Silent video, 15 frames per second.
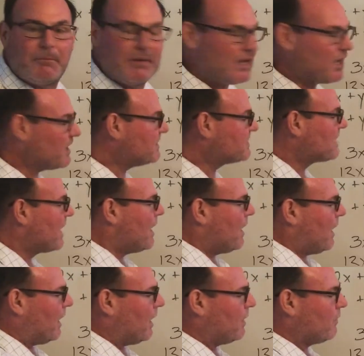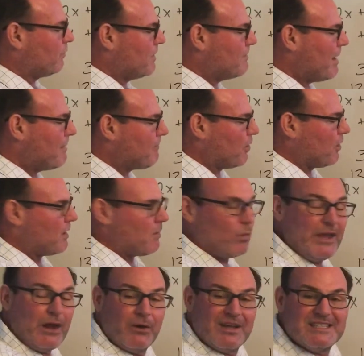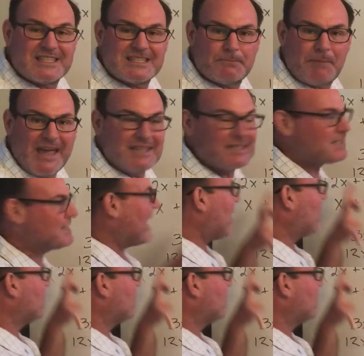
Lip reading: because remember, we are in space now.